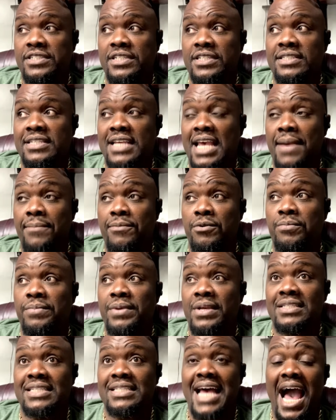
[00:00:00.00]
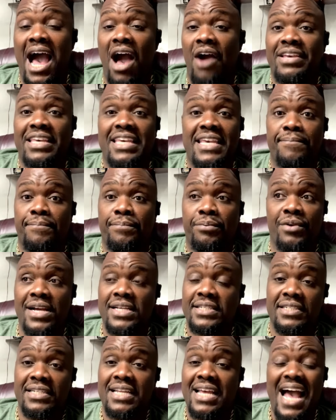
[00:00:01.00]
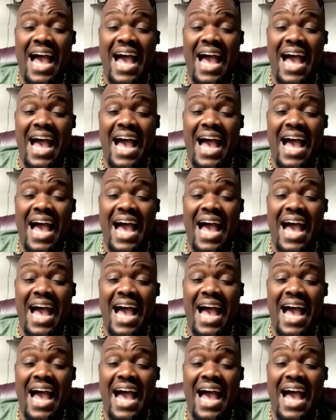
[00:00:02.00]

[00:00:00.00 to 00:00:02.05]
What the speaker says: the table, because I'll keep pressing.